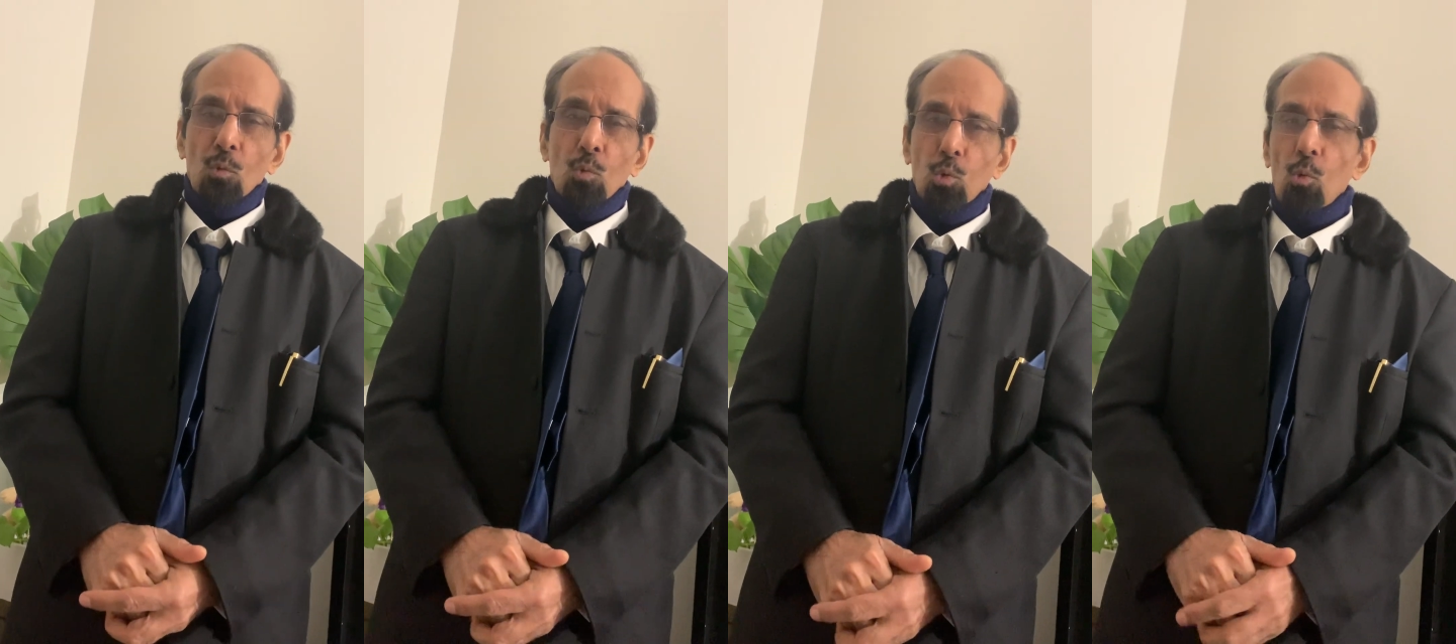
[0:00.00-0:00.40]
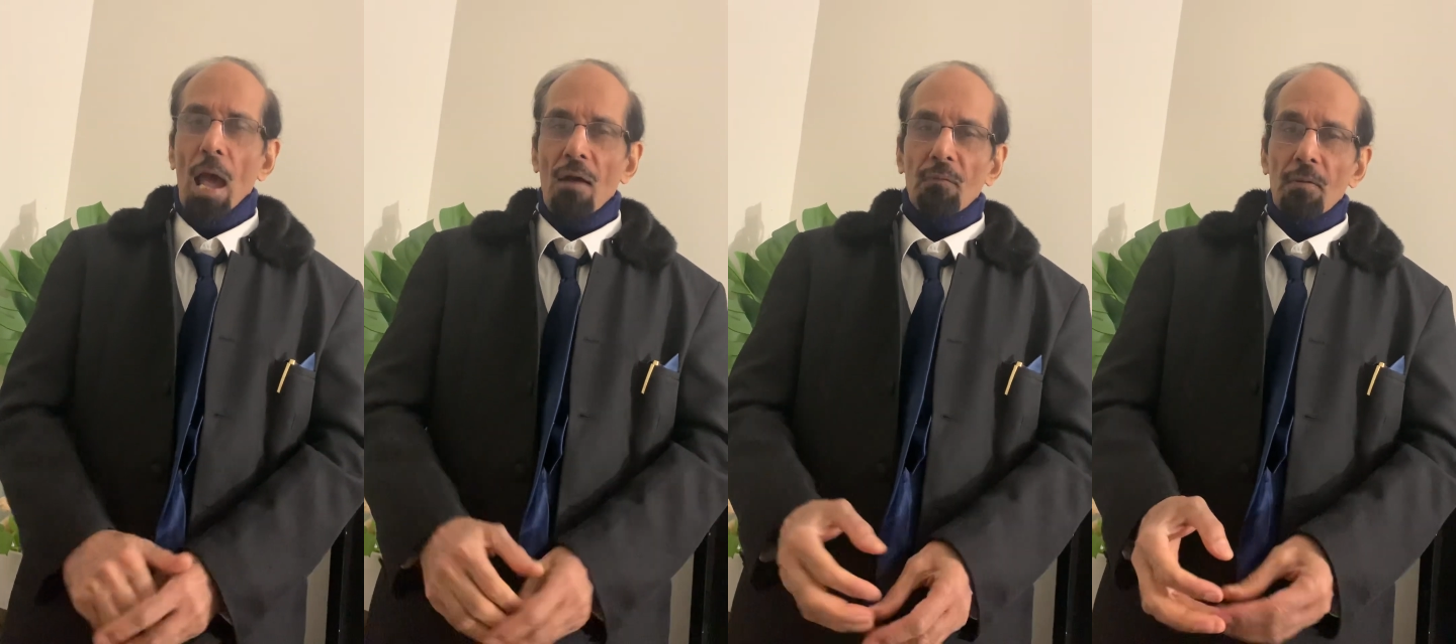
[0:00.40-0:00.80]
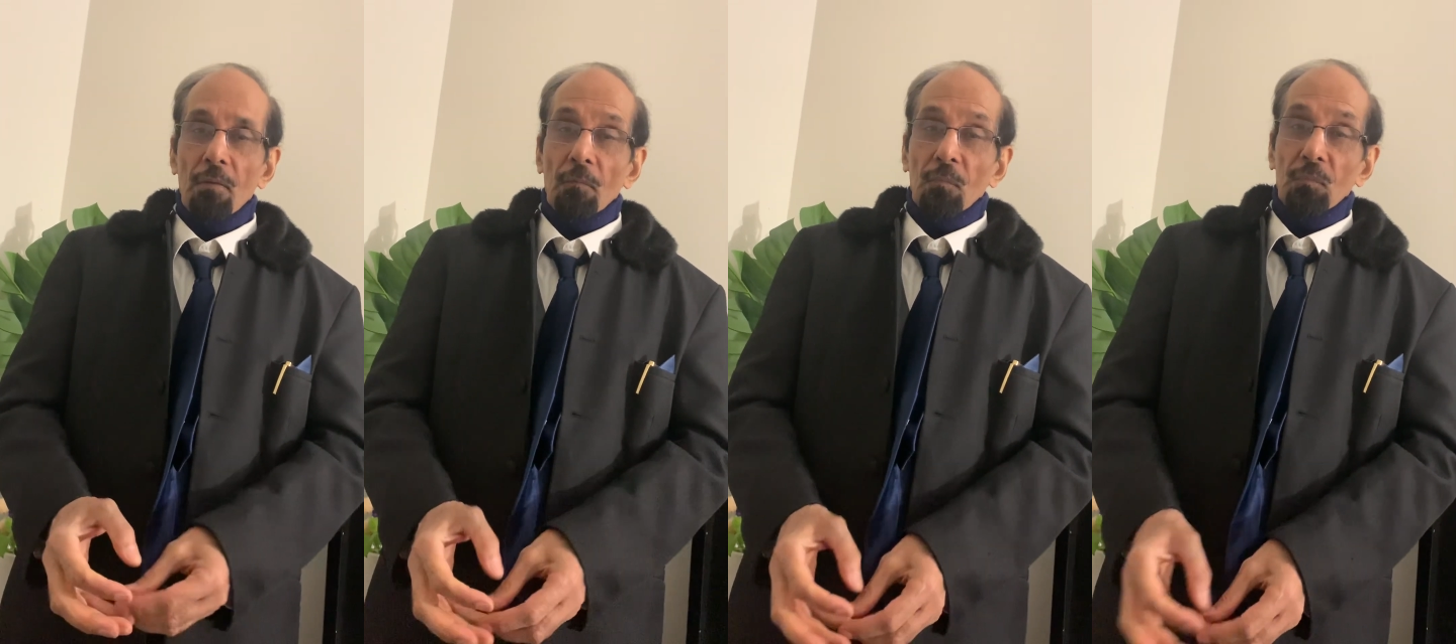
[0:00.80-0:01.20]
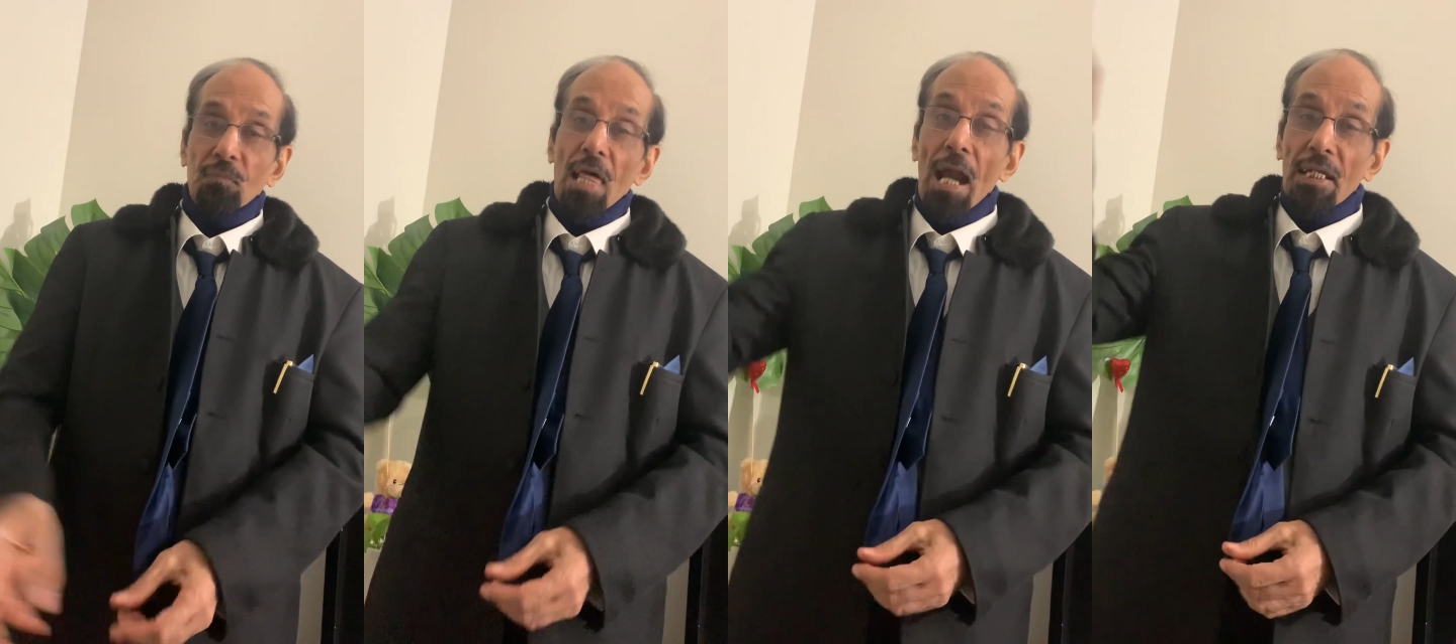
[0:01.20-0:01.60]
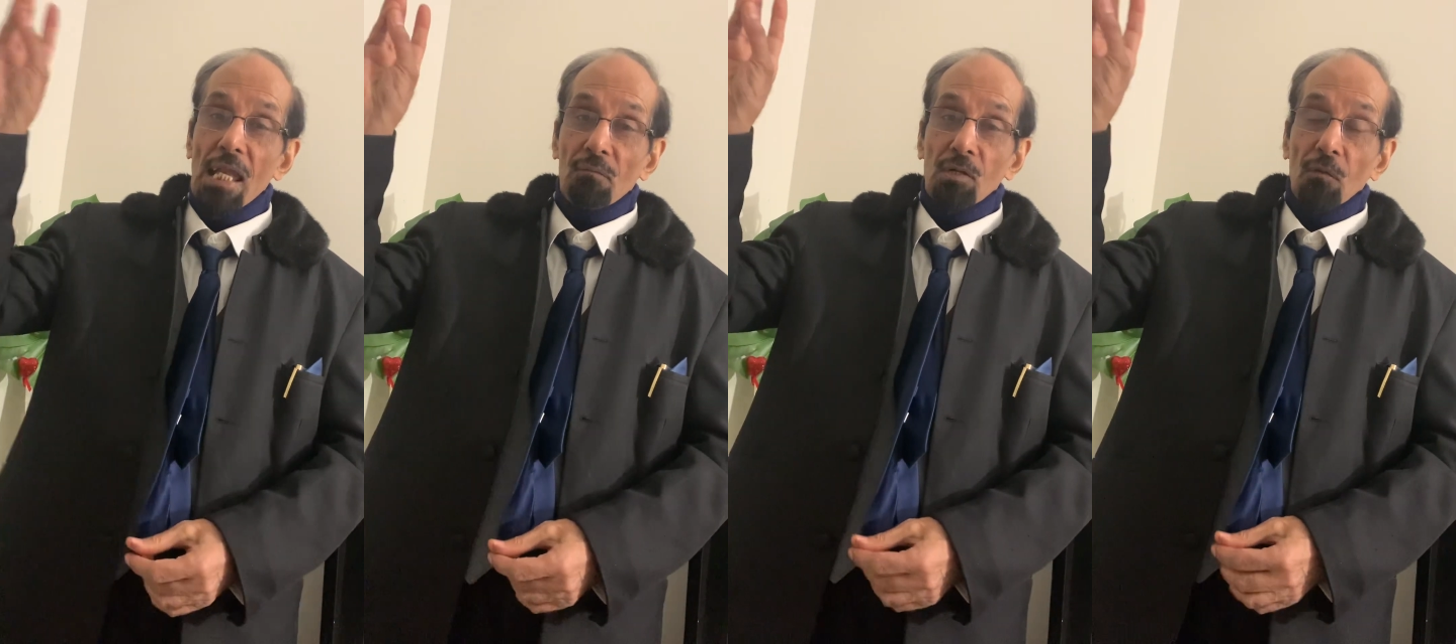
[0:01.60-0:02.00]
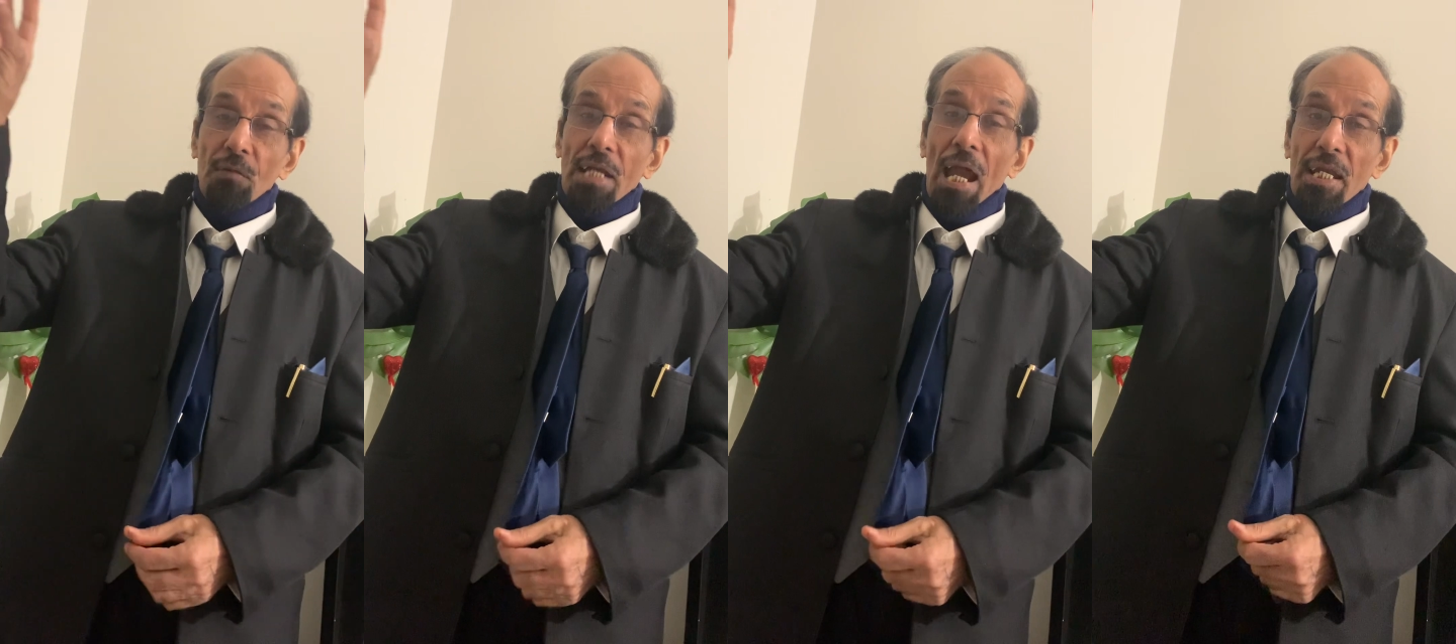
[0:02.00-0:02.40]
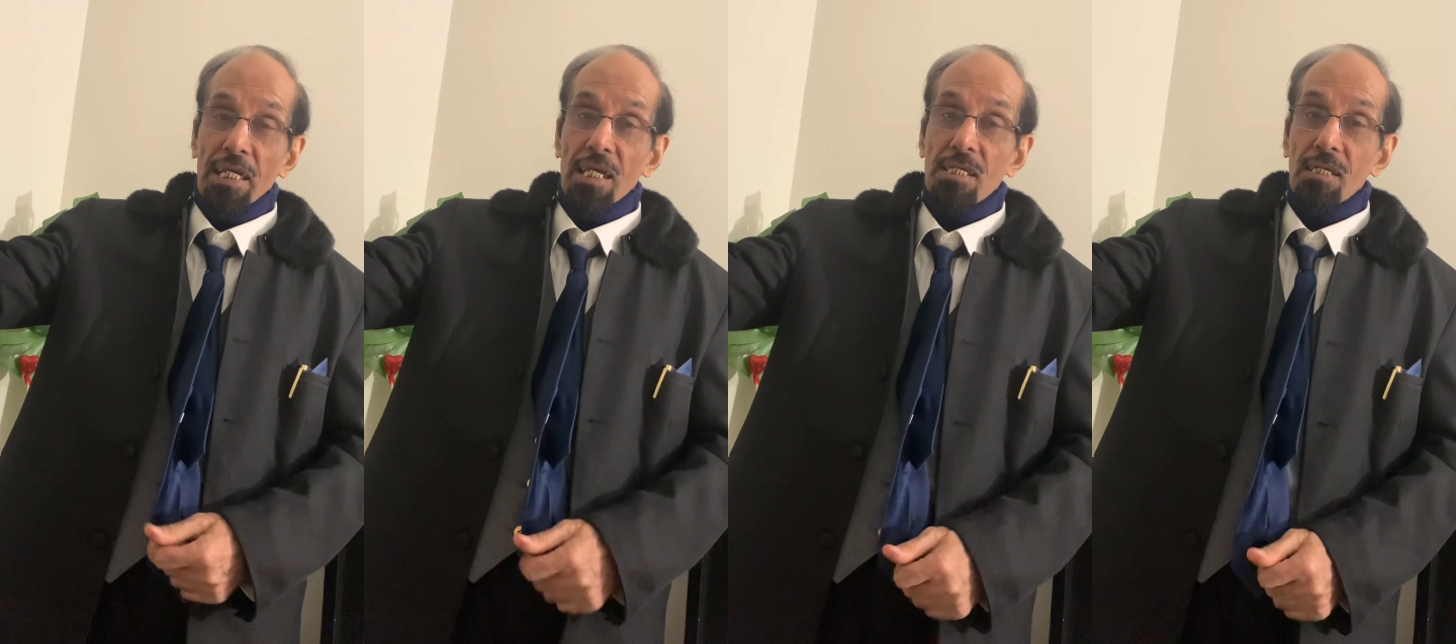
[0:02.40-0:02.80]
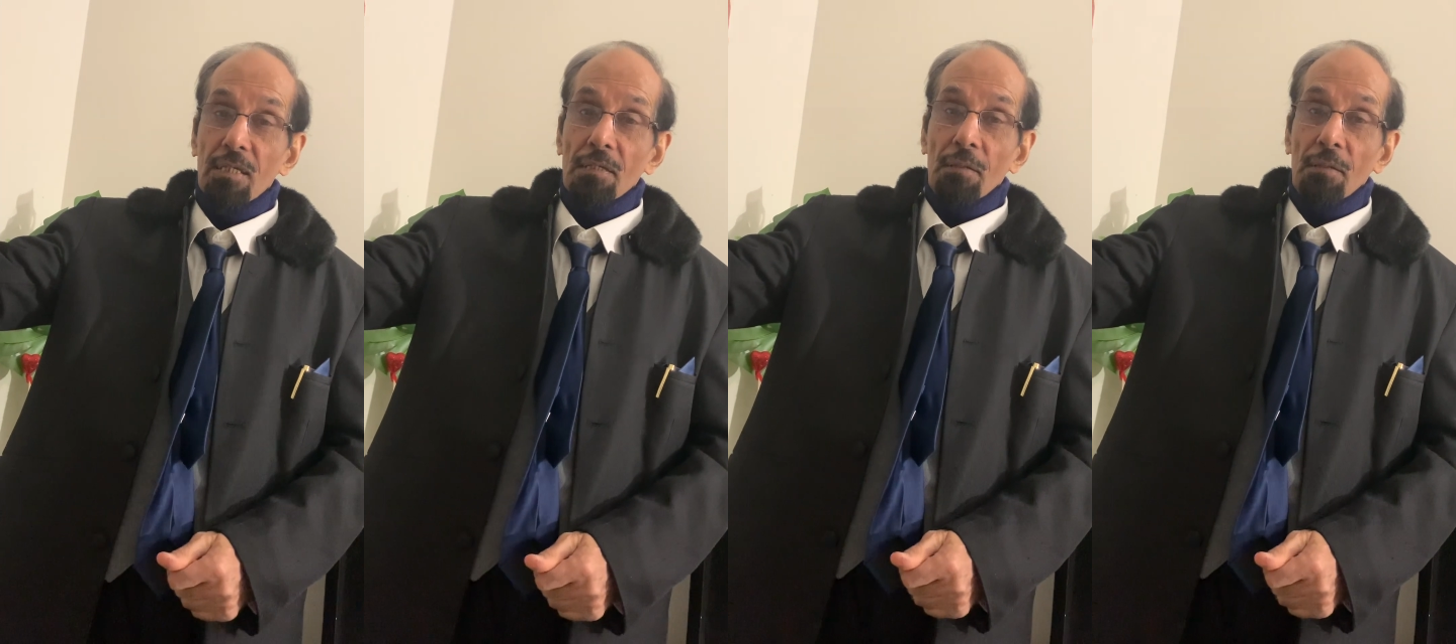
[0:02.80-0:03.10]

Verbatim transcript: who have that level of dedication,